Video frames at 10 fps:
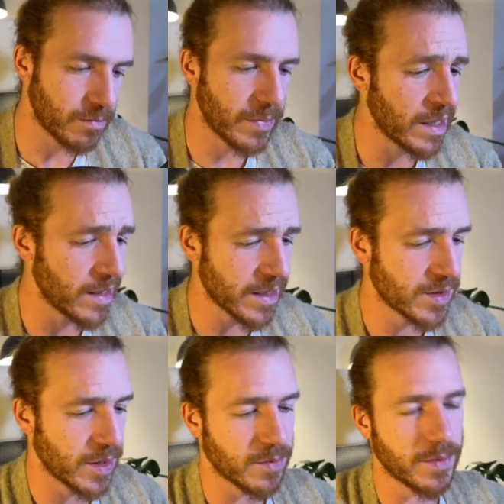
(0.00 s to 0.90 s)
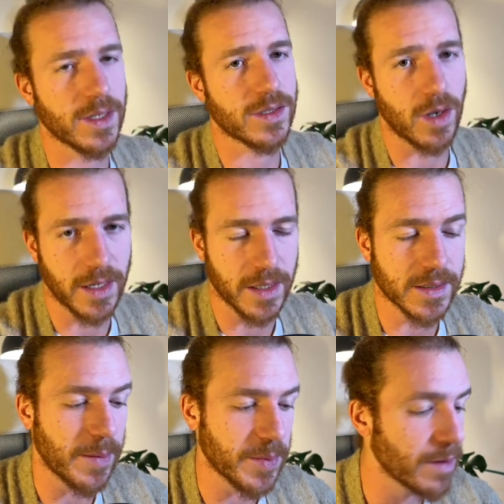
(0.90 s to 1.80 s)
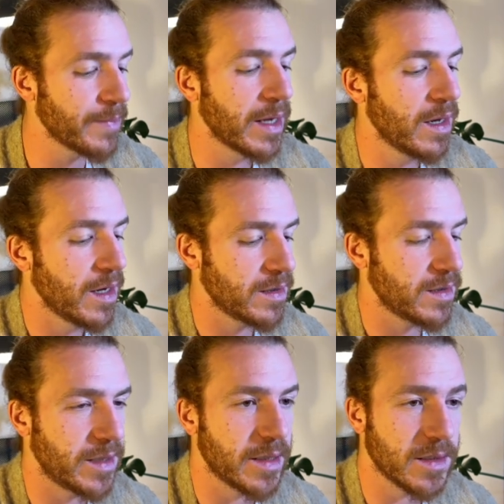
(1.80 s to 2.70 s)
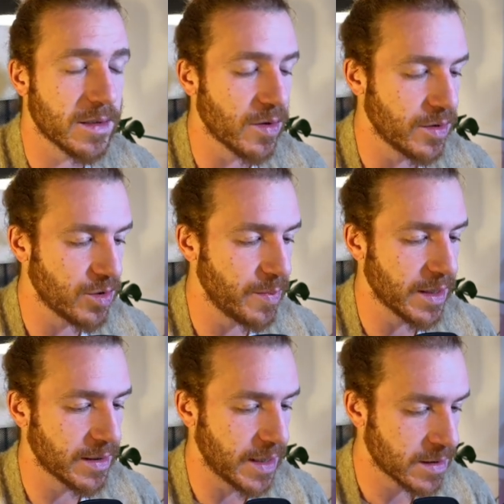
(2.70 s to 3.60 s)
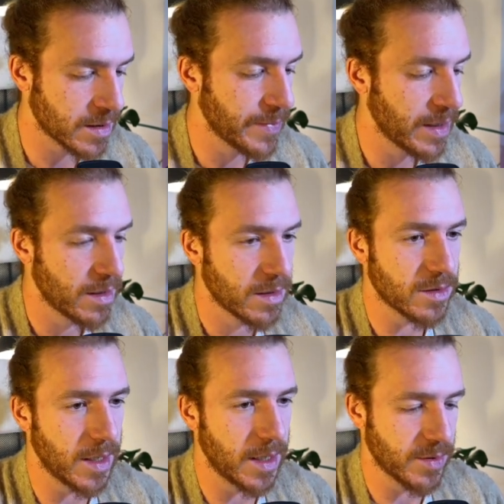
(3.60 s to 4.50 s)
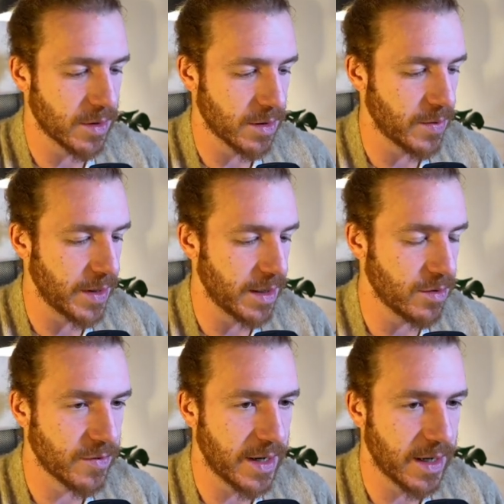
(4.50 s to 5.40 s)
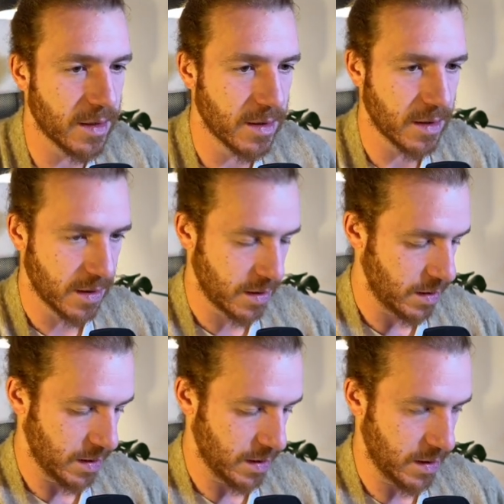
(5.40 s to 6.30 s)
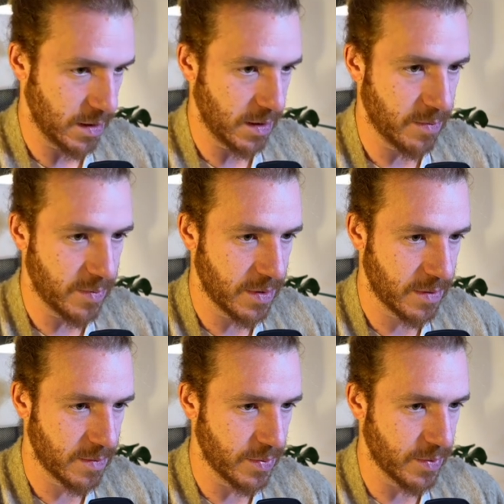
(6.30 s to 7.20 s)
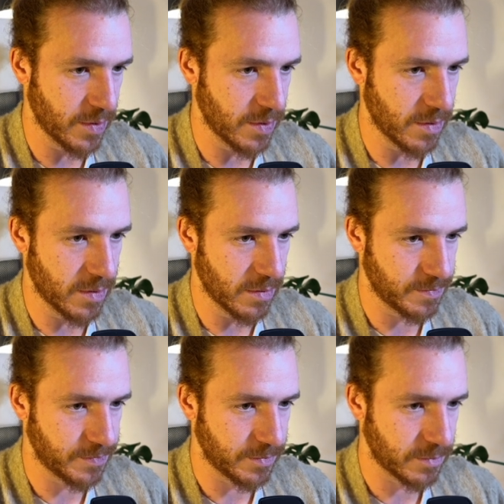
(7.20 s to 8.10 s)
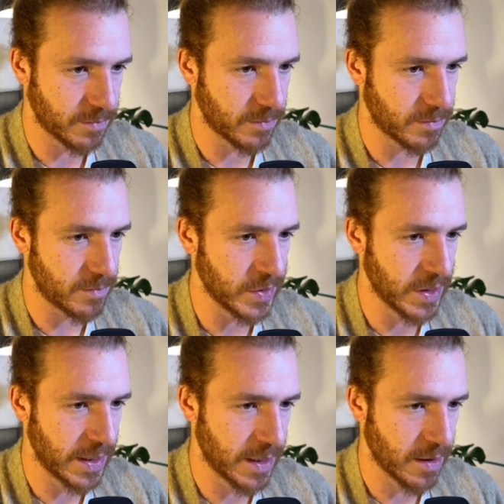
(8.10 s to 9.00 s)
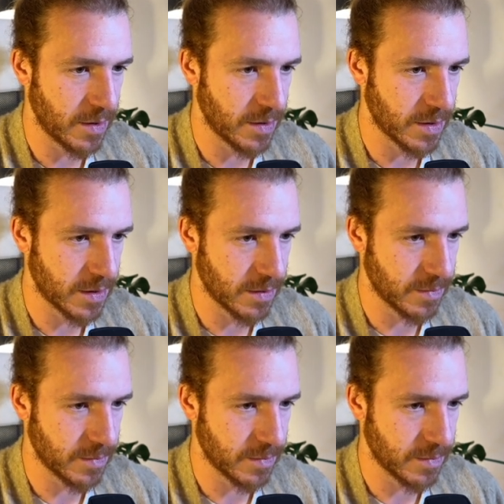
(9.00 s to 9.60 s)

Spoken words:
Let's start with the socket acceptor. As I said, this is going to be a task. So I'm going to create a new file, lib protohackers